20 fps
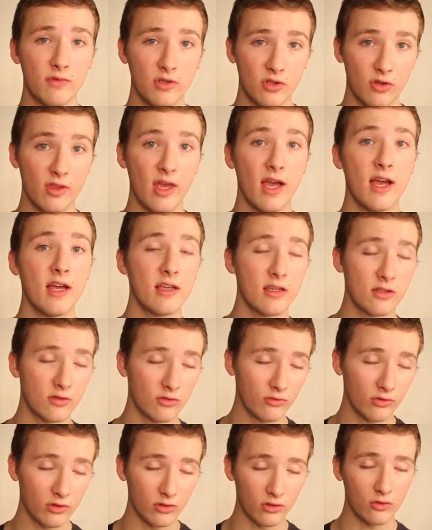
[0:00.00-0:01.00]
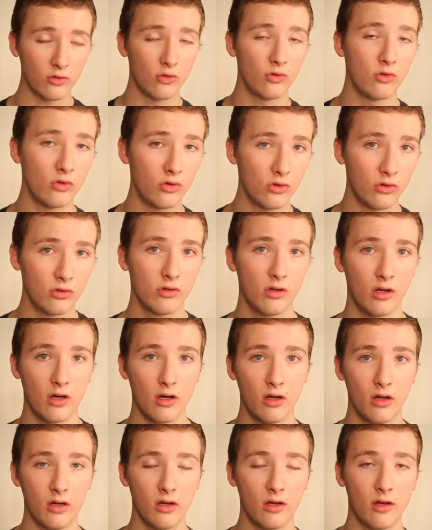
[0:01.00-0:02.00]
So that is a really cool
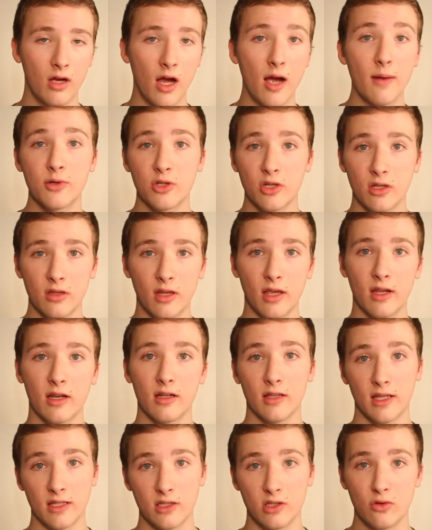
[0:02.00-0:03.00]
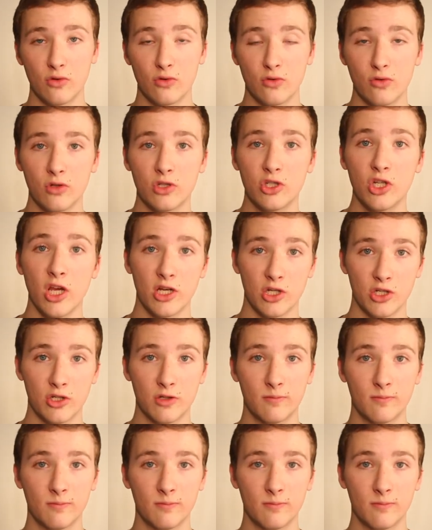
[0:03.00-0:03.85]
option that lets you change.